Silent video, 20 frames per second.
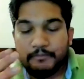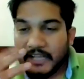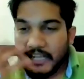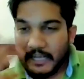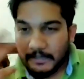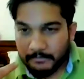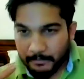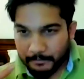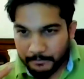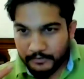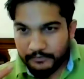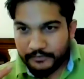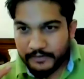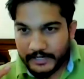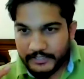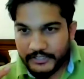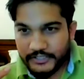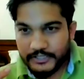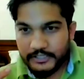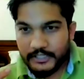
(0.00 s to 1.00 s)
become a
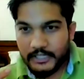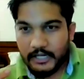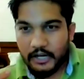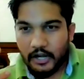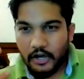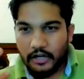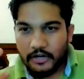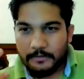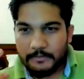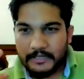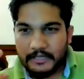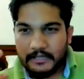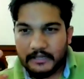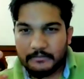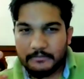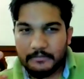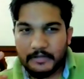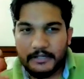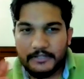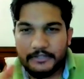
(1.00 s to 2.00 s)
professional or
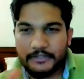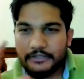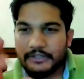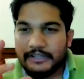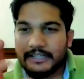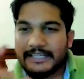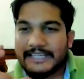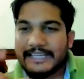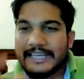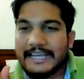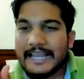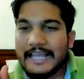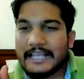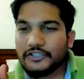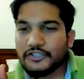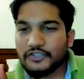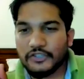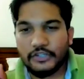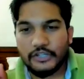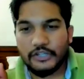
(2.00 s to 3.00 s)
become a you know real
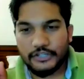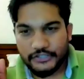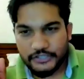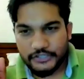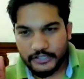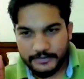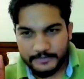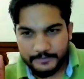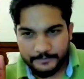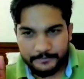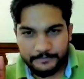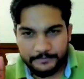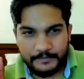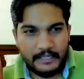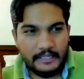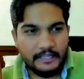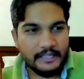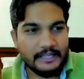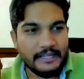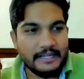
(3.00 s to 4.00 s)
astrologer
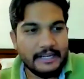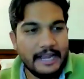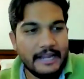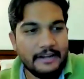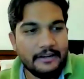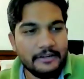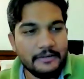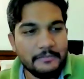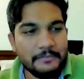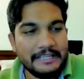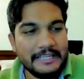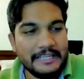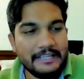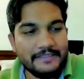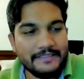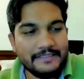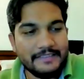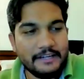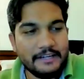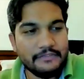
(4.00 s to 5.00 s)
right i don't
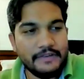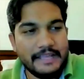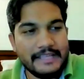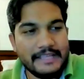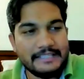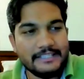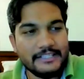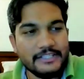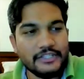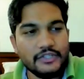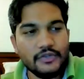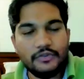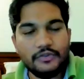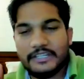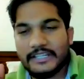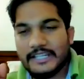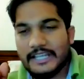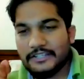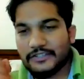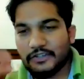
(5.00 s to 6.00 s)
believe in that fancy
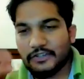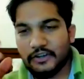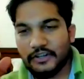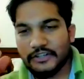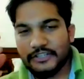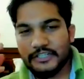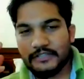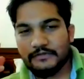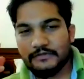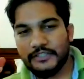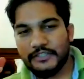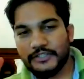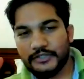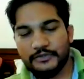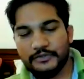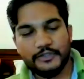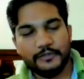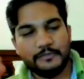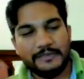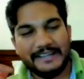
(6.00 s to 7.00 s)
story astrology which
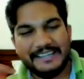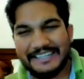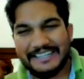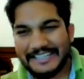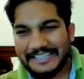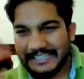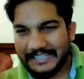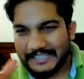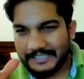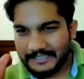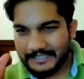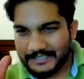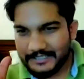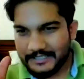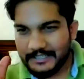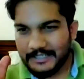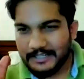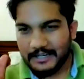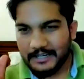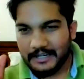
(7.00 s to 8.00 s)
you spend years
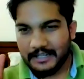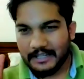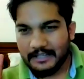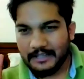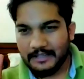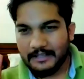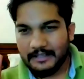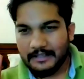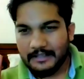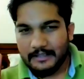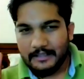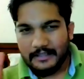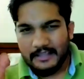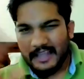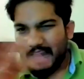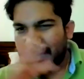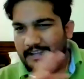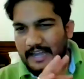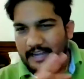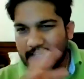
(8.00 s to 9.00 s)
learning
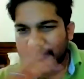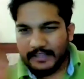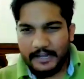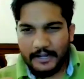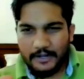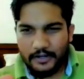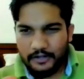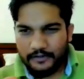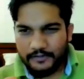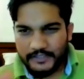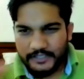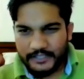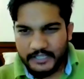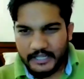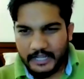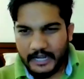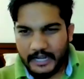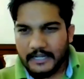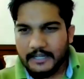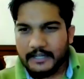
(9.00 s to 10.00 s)
and at the end of the
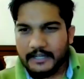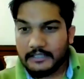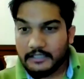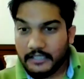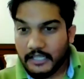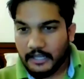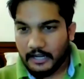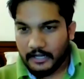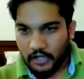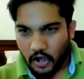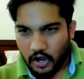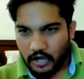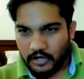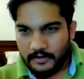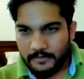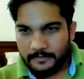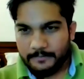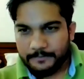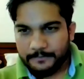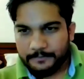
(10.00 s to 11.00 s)
day get nothing at all
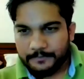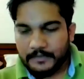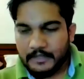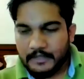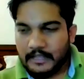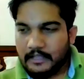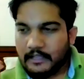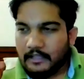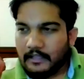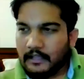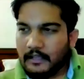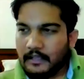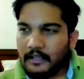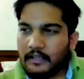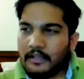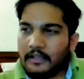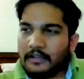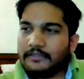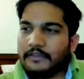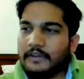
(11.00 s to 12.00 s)

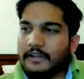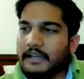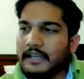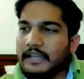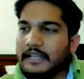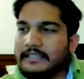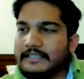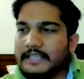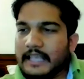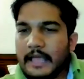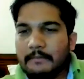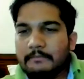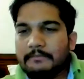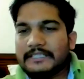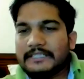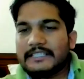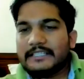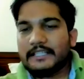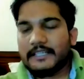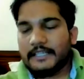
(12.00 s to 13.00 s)
for an
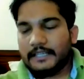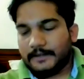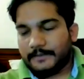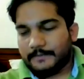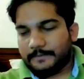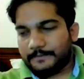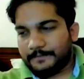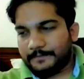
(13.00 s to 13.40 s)
example see